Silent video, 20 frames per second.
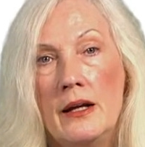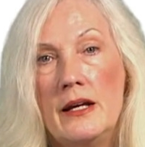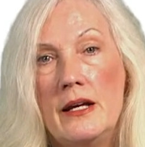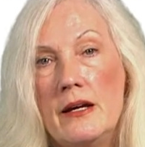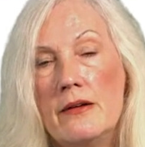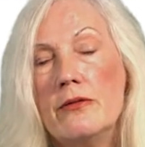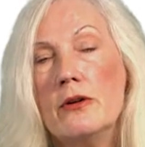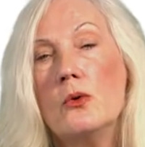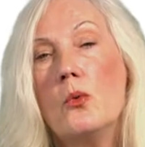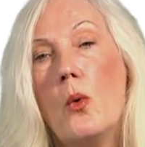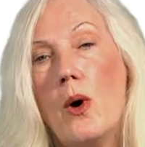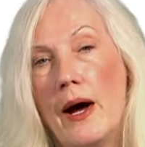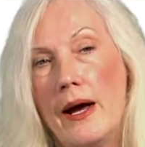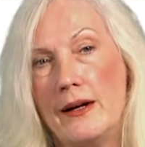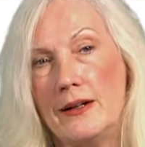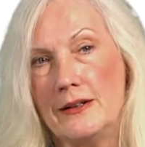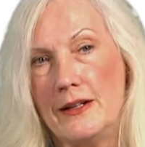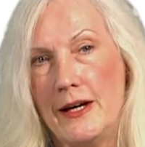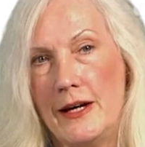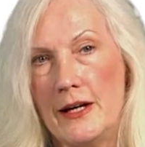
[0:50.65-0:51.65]
Even
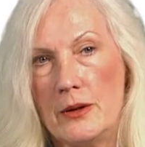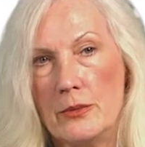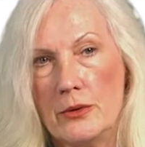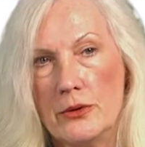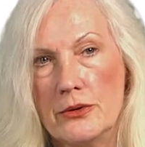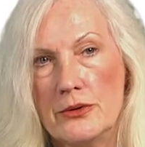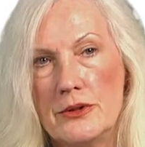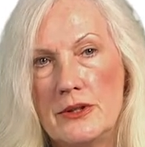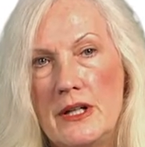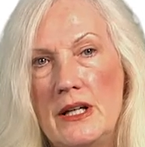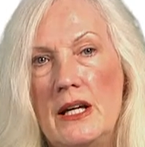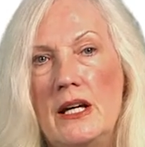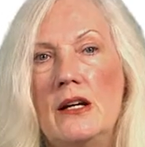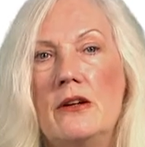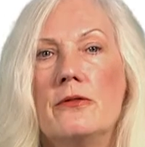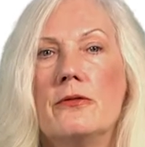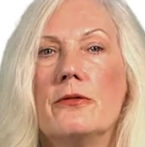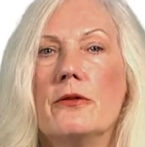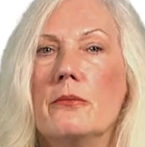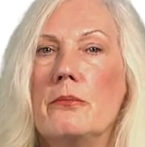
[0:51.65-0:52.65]
wild animals
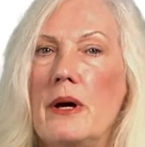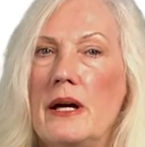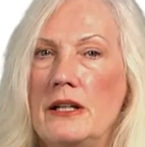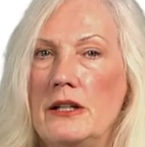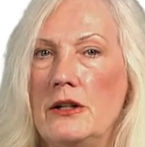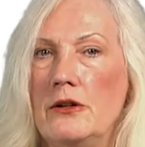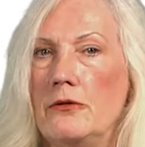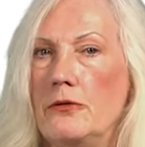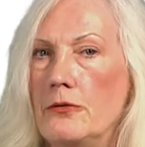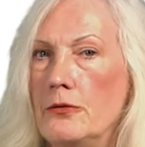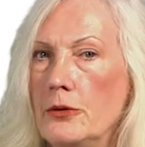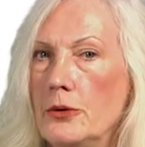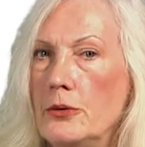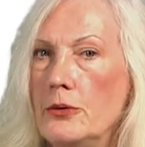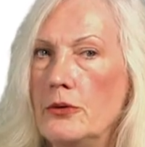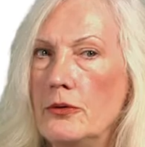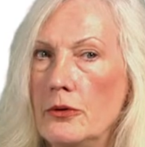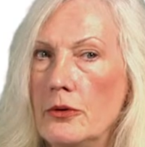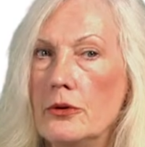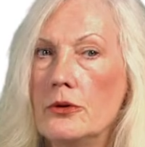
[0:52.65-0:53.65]
eat fermented
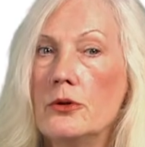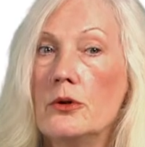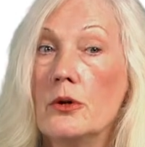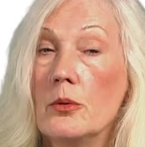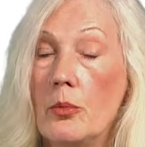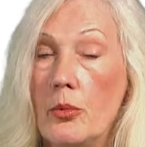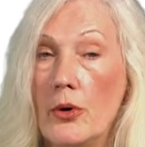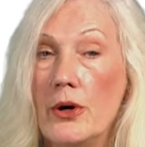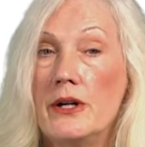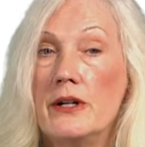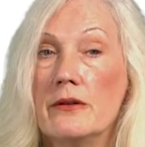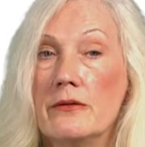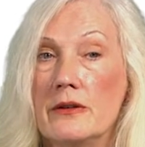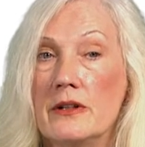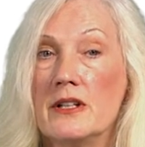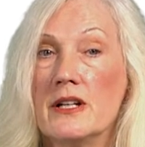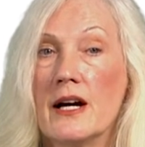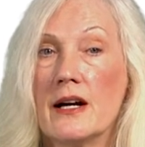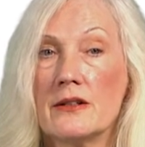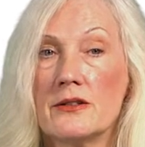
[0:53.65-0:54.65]
fruit to the point of
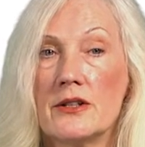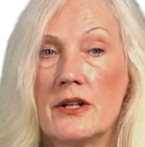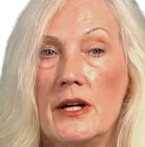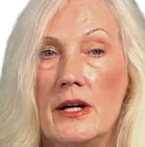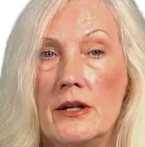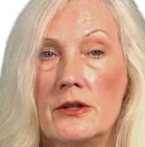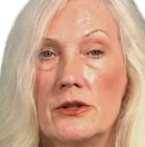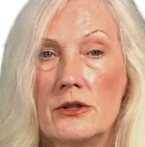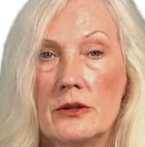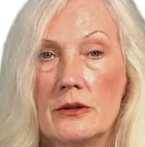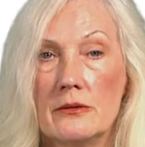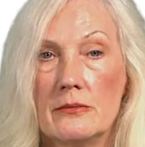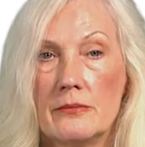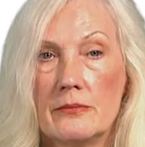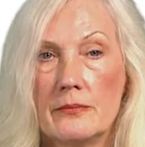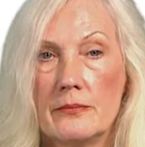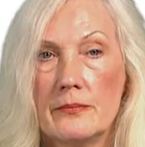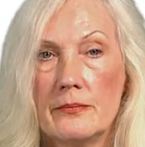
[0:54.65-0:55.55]
intoxication.